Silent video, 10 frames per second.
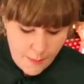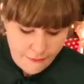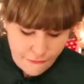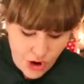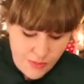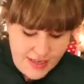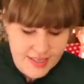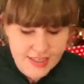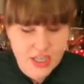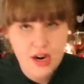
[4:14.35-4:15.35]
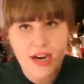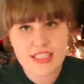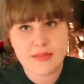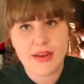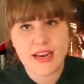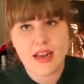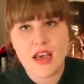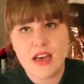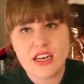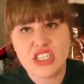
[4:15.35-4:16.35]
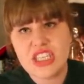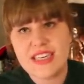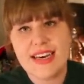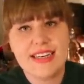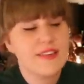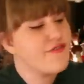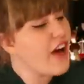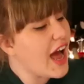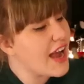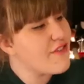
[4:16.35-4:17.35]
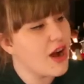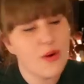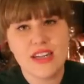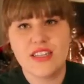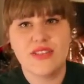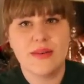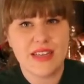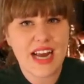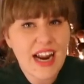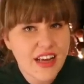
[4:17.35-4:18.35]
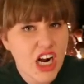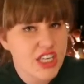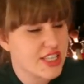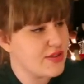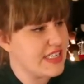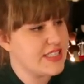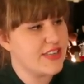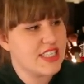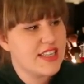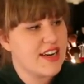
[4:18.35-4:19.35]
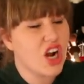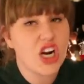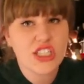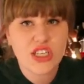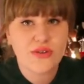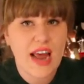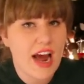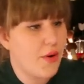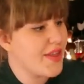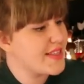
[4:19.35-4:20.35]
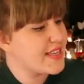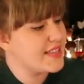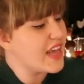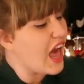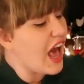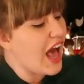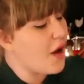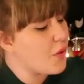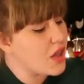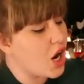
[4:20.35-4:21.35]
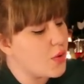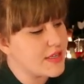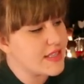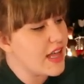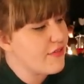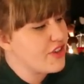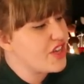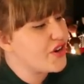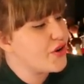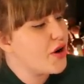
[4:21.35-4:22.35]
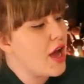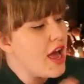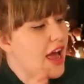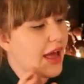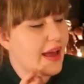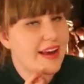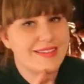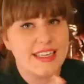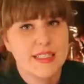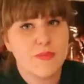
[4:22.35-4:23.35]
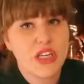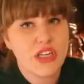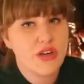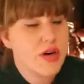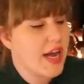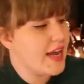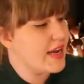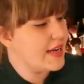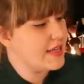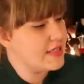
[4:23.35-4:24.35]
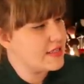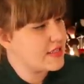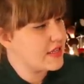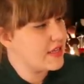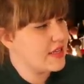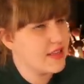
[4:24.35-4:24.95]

But for my sister I just made because she is five I wanted to do something kind of cartoony so I just did a cartoon owl that says I will always love you and it's blue and